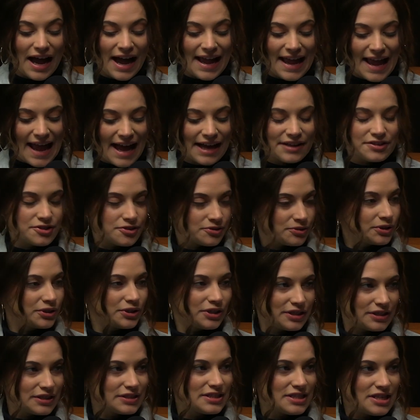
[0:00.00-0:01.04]
I had to
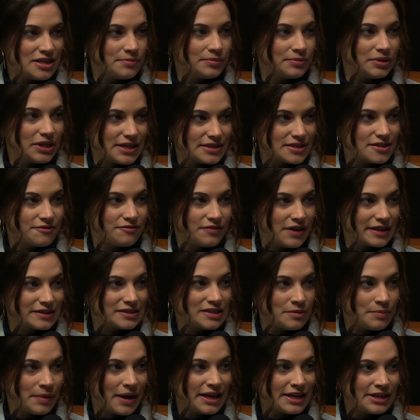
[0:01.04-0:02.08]
look at the team less
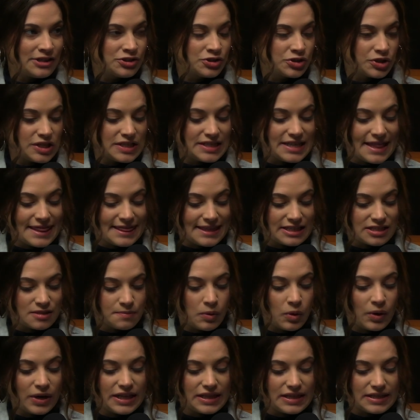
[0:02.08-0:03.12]
affected by injuries at this
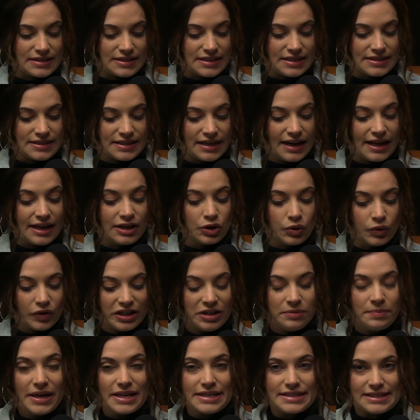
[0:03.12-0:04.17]
point in the season, and
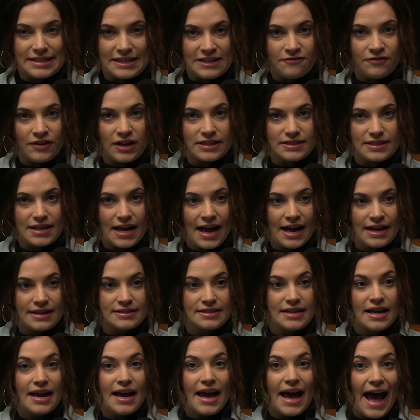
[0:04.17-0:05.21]
Green Bay's defense has
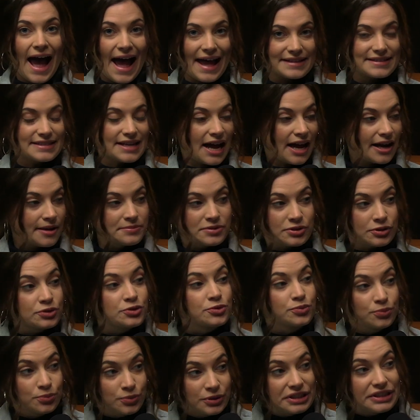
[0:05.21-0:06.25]
at times looked
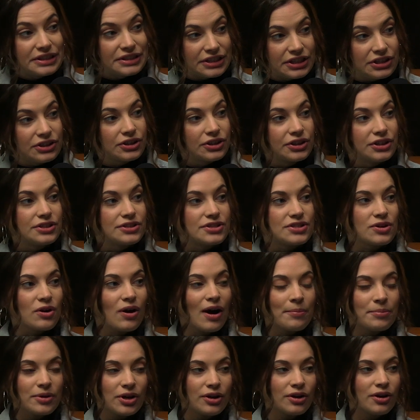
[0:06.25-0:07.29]
really good. So
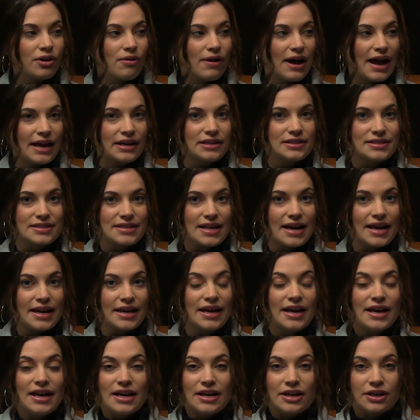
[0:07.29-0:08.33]
I'm going to go ahead and say
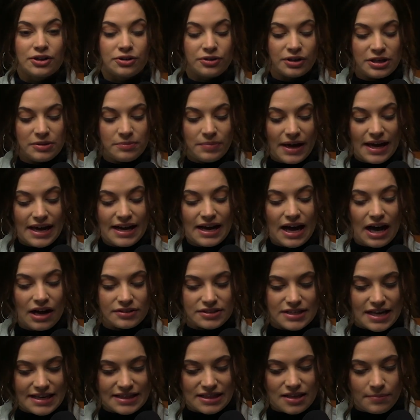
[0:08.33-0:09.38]
Green Bay, I'll
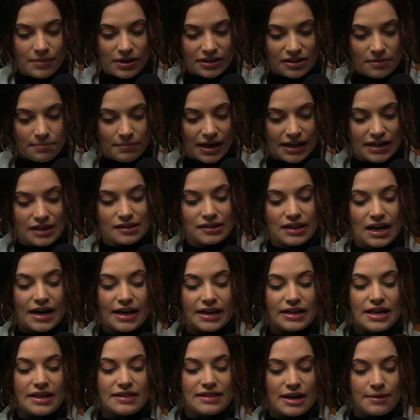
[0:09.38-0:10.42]
take them on the money
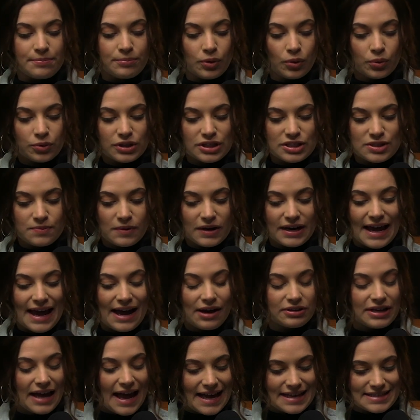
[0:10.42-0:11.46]
line. They pull this one
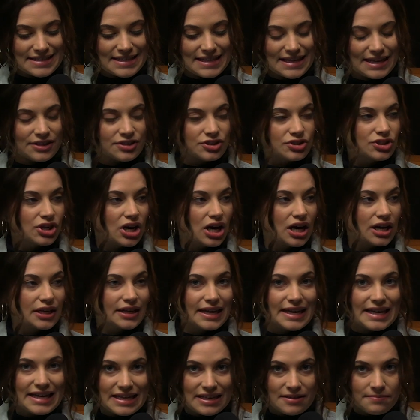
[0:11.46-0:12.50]
out as the underdog
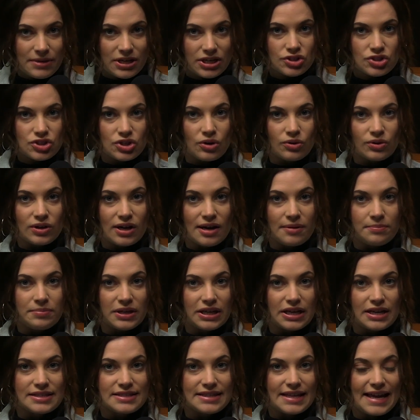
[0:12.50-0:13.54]
in Minnesota
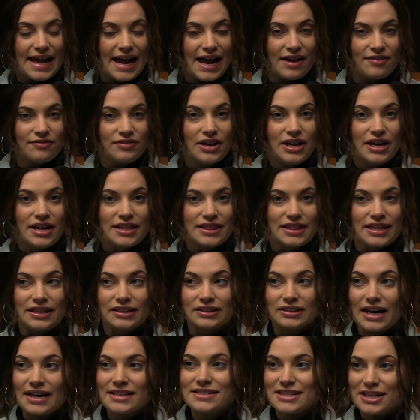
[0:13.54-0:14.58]
because they have the
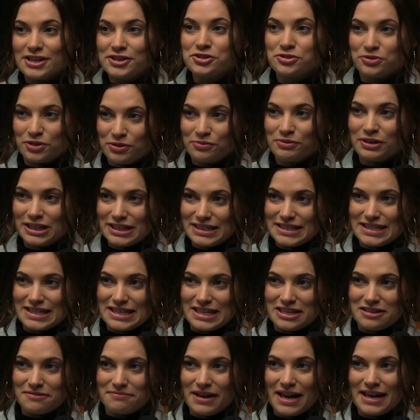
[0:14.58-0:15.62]
less injury-ridden
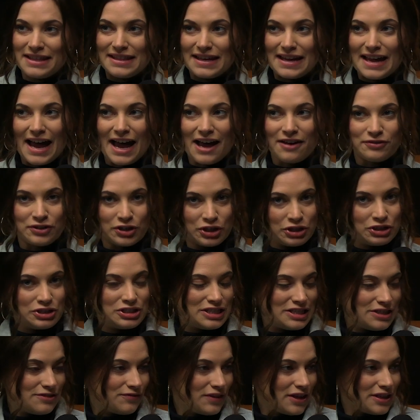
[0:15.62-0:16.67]
team, and they have a good
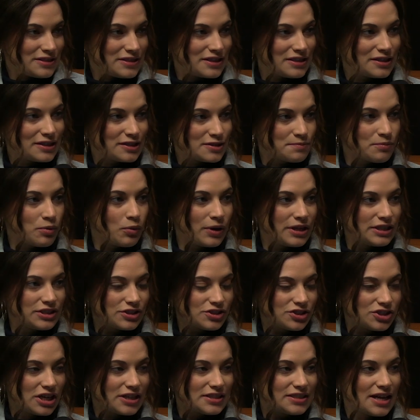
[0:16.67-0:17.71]
defense at this point
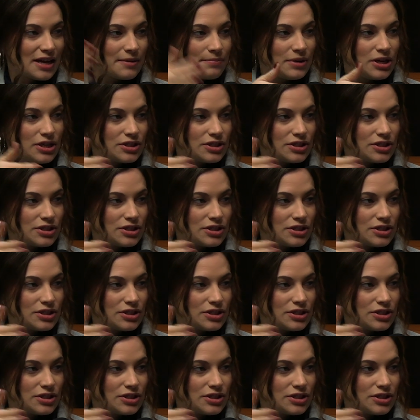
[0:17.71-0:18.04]
to shut down